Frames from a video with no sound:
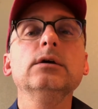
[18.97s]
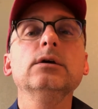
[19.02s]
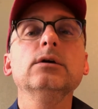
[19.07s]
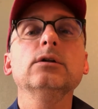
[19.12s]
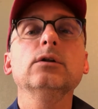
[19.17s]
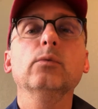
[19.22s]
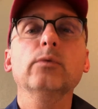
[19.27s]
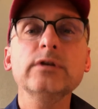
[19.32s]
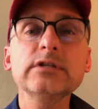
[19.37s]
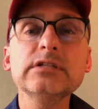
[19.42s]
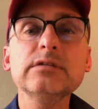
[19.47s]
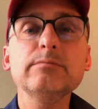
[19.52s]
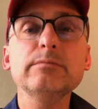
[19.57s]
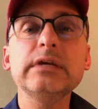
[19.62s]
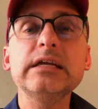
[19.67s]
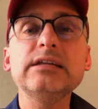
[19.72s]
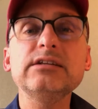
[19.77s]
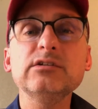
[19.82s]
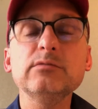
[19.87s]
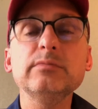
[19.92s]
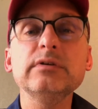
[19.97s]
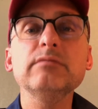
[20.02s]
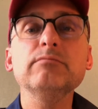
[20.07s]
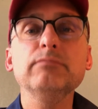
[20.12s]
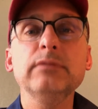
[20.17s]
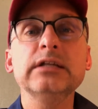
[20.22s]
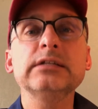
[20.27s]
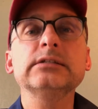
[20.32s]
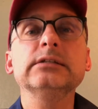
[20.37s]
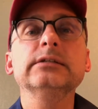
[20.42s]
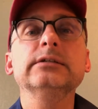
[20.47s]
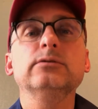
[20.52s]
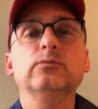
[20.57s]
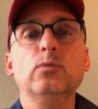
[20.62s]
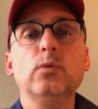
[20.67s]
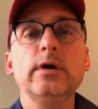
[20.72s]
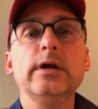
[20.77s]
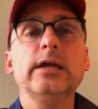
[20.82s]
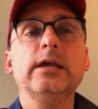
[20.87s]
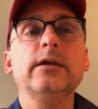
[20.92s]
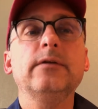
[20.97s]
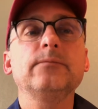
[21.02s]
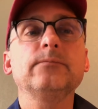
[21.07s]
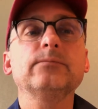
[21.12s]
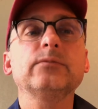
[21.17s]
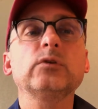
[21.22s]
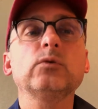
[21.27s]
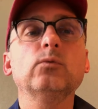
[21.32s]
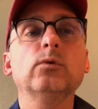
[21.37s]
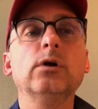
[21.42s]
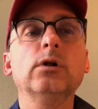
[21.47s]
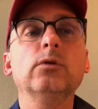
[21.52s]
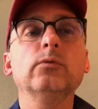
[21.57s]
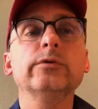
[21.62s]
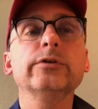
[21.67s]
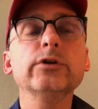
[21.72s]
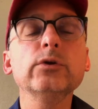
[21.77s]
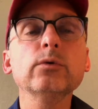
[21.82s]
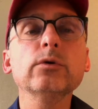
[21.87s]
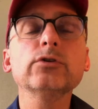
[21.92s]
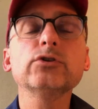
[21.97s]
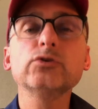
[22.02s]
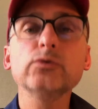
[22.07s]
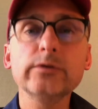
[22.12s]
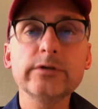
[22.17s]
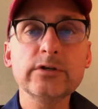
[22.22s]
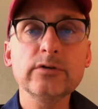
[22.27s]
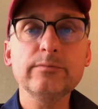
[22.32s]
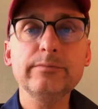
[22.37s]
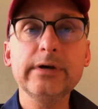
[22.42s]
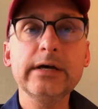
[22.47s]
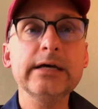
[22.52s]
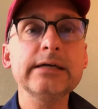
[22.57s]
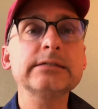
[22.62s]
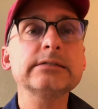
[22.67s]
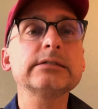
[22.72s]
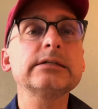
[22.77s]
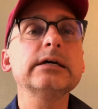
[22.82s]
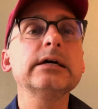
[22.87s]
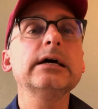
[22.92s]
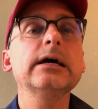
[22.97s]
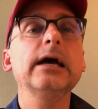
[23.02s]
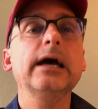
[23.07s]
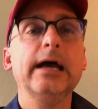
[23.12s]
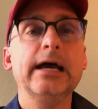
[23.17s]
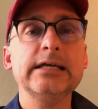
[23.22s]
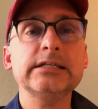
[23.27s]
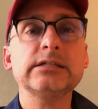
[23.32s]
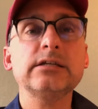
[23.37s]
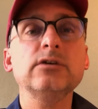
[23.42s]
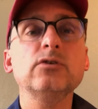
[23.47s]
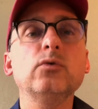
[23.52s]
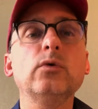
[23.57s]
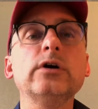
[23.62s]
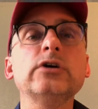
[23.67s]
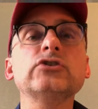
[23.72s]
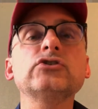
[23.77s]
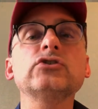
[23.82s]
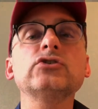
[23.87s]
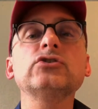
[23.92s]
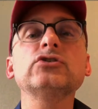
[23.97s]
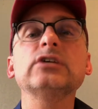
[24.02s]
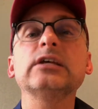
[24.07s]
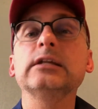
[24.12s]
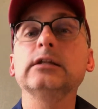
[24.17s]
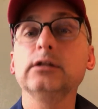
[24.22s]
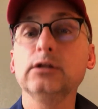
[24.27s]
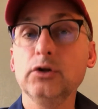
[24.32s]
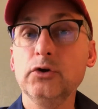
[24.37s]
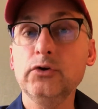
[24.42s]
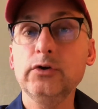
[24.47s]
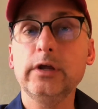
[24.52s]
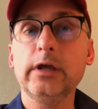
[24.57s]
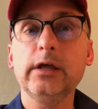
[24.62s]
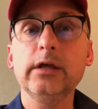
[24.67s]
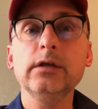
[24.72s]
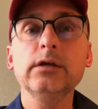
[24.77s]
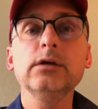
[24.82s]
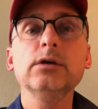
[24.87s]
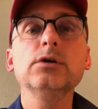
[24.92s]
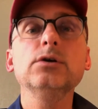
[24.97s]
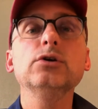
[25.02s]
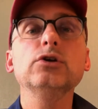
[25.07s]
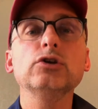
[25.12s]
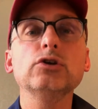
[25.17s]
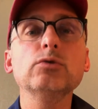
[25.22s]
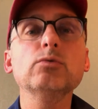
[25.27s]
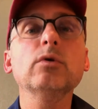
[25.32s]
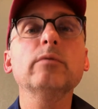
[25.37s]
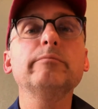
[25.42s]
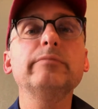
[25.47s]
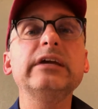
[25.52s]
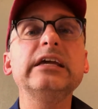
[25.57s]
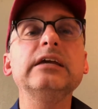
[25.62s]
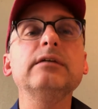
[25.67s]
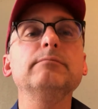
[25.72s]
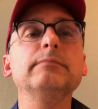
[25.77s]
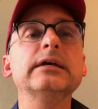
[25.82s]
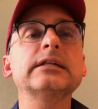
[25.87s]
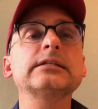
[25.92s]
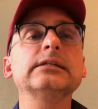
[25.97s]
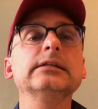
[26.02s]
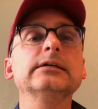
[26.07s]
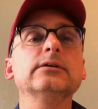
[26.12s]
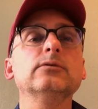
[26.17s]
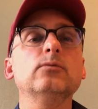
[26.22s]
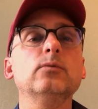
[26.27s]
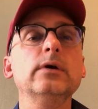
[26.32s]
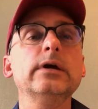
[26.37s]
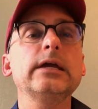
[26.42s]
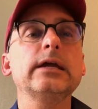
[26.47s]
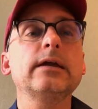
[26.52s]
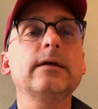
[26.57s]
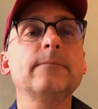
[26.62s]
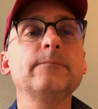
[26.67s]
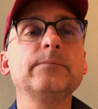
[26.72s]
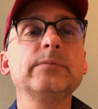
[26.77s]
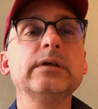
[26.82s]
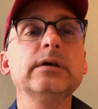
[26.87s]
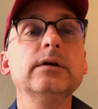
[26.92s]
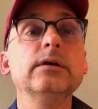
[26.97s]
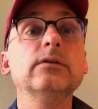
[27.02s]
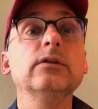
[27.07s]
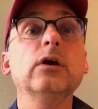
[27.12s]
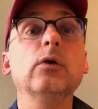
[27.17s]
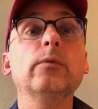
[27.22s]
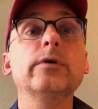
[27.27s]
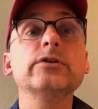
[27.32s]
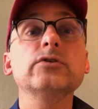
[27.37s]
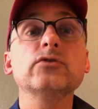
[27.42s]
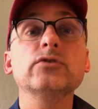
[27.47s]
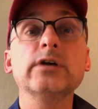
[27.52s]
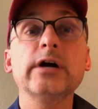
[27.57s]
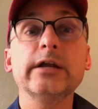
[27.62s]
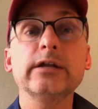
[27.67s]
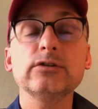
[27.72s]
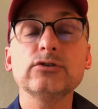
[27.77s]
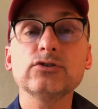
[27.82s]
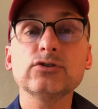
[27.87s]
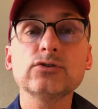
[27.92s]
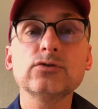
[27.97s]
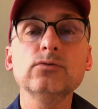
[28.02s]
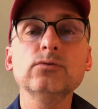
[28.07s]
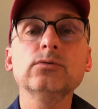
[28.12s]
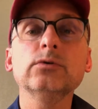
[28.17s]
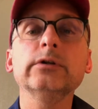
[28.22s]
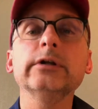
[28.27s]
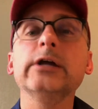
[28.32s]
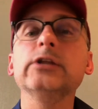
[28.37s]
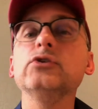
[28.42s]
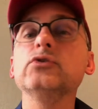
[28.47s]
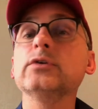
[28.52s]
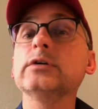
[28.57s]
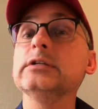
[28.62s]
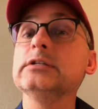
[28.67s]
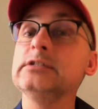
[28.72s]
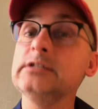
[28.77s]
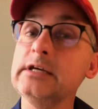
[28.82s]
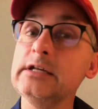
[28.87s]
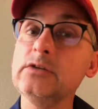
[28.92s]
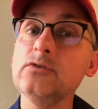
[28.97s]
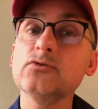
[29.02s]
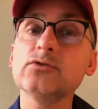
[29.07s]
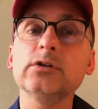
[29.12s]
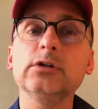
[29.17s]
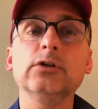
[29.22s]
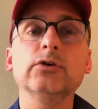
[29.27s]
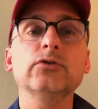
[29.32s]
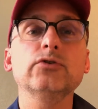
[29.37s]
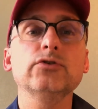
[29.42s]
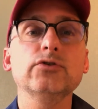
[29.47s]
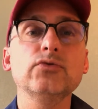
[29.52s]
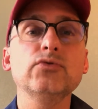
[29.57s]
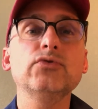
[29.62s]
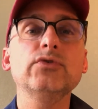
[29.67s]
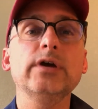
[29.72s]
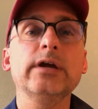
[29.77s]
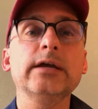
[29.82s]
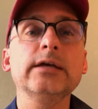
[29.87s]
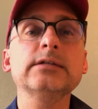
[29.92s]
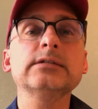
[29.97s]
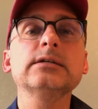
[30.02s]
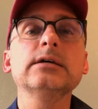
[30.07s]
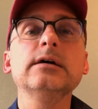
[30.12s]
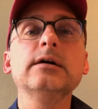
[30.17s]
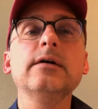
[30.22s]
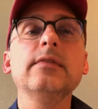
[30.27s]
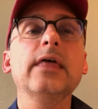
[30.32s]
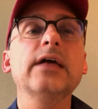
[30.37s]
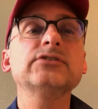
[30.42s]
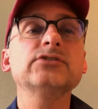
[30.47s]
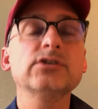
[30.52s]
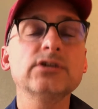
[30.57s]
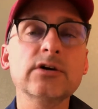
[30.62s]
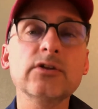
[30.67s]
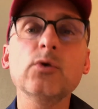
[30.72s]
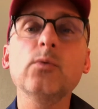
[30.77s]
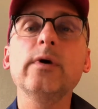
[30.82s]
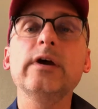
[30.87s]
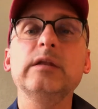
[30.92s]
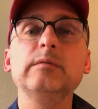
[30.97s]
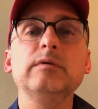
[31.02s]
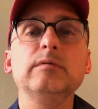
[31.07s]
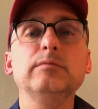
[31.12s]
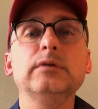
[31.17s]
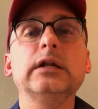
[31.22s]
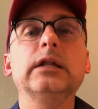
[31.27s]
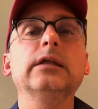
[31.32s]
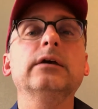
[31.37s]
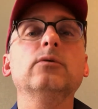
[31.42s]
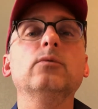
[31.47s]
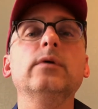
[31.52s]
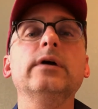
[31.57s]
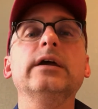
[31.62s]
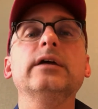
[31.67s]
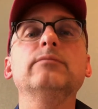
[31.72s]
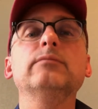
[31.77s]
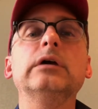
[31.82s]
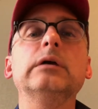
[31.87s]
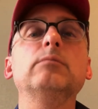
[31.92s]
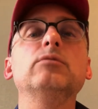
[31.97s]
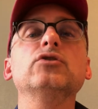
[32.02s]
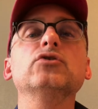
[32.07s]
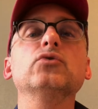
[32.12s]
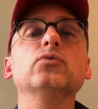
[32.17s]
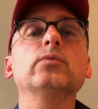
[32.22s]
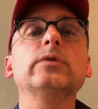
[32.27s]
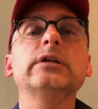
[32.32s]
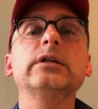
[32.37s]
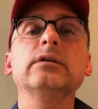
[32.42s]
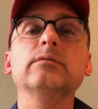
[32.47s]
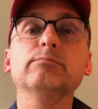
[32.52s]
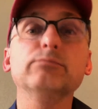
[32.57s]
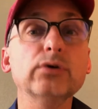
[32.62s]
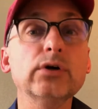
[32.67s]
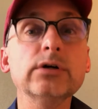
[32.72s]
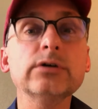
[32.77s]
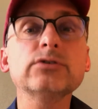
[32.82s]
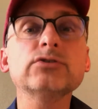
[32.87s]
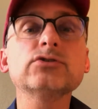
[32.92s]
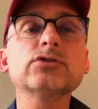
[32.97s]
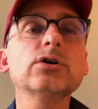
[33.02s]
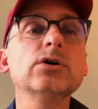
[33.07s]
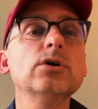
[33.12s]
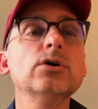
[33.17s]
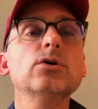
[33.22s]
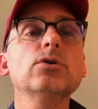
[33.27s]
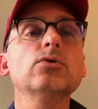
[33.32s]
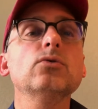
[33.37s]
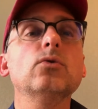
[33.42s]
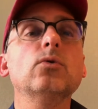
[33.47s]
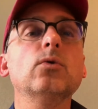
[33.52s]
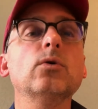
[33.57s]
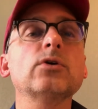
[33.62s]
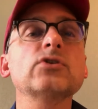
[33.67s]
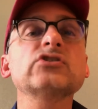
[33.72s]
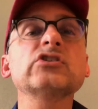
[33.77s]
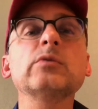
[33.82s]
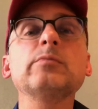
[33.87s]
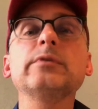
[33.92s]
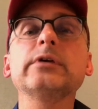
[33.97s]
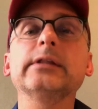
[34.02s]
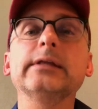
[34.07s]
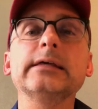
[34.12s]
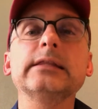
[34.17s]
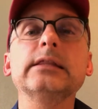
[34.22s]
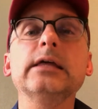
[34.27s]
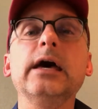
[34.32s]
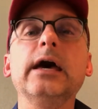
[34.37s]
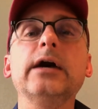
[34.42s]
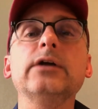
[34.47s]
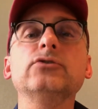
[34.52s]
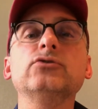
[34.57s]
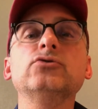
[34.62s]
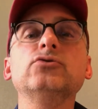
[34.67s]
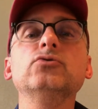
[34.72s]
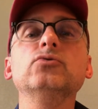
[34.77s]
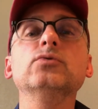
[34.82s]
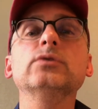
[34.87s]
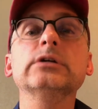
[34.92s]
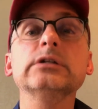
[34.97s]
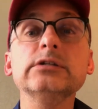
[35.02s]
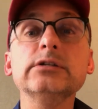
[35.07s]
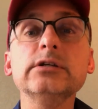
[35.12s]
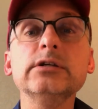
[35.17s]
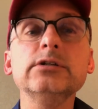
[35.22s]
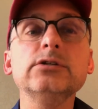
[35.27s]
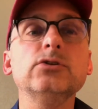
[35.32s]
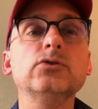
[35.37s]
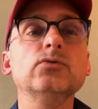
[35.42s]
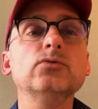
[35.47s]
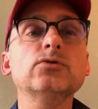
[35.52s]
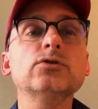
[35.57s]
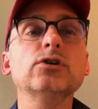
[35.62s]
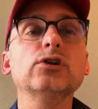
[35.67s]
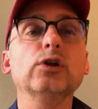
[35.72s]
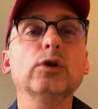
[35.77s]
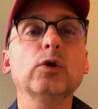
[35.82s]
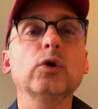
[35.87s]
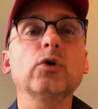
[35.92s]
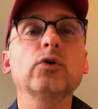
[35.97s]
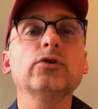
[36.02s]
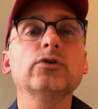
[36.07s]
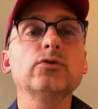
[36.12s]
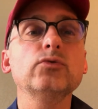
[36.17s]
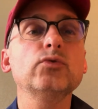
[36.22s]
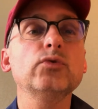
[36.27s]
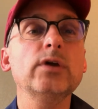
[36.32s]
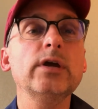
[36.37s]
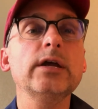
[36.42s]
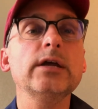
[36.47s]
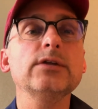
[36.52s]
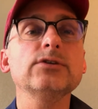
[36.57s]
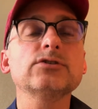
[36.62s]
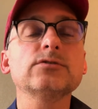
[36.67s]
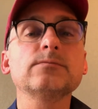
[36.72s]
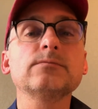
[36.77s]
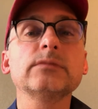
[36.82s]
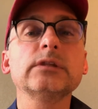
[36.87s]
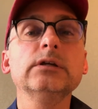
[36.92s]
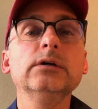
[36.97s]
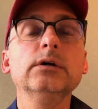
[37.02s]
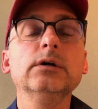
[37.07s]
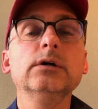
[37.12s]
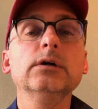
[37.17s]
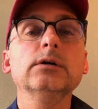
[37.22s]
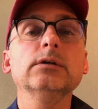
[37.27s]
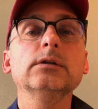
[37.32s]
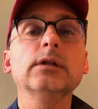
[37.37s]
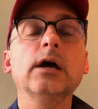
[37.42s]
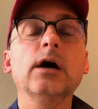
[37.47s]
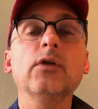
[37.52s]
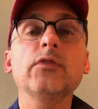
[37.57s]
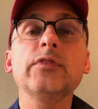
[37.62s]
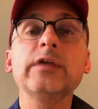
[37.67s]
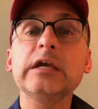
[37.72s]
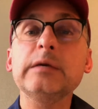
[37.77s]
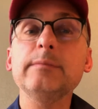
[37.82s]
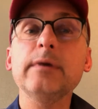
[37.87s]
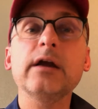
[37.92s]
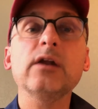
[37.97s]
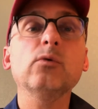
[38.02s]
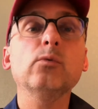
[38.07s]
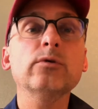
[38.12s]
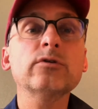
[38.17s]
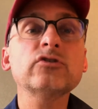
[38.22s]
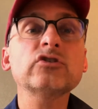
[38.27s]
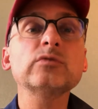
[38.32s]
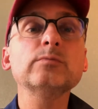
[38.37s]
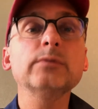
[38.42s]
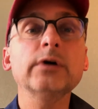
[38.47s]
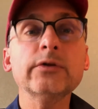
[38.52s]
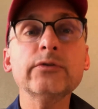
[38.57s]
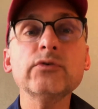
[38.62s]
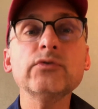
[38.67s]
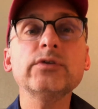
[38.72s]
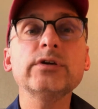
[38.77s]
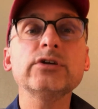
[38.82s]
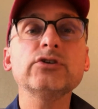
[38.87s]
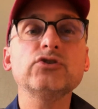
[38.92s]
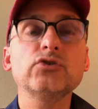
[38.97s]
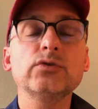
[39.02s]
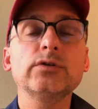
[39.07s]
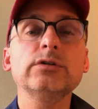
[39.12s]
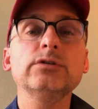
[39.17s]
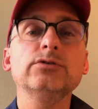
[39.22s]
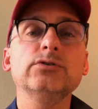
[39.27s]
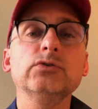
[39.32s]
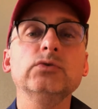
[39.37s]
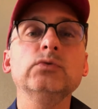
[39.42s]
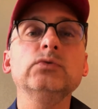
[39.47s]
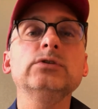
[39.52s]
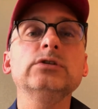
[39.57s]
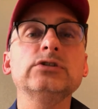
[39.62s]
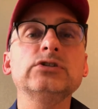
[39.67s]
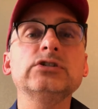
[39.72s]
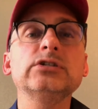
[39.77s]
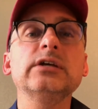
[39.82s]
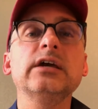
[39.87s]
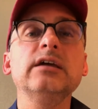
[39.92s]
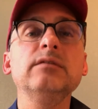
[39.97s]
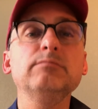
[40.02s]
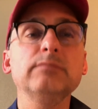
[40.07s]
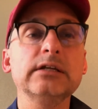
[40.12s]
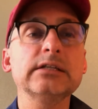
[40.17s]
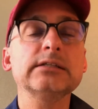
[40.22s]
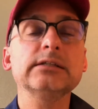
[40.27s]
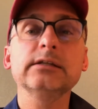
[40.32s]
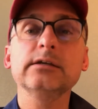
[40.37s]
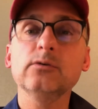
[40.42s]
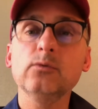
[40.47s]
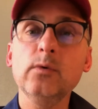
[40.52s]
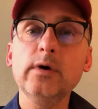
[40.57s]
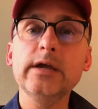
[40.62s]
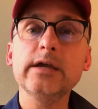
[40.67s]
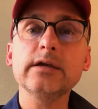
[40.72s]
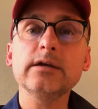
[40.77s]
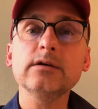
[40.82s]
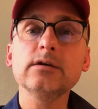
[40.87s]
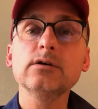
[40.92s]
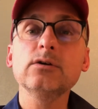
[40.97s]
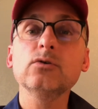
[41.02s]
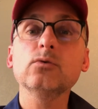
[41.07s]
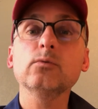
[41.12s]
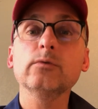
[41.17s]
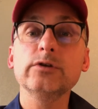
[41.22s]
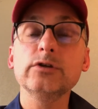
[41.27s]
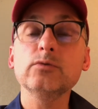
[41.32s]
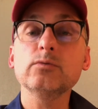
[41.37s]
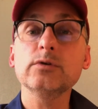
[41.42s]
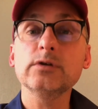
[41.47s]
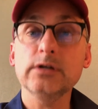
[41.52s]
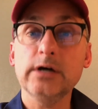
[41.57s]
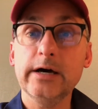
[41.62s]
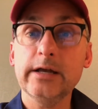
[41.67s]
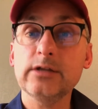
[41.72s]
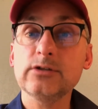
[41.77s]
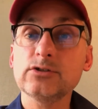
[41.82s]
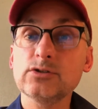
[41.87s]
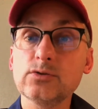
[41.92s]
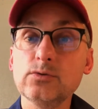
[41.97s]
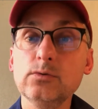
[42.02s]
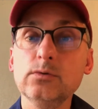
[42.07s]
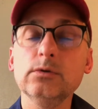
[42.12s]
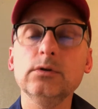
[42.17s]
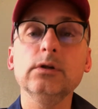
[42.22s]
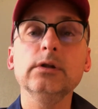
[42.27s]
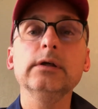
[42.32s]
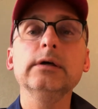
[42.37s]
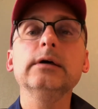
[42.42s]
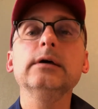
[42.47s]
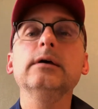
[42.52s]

Now, what does it mean to be mentally awake? Well, when you are doing your best, asking questions, and learning, you are being mentally awake. Now, when you're not in school and you continue to learn new things, that's another way to be mentally awake. Maybe you're reading books or something like that to continue to learn new things. Now, think about it. What are some other things you can do to stay mentally awake when you are not at school?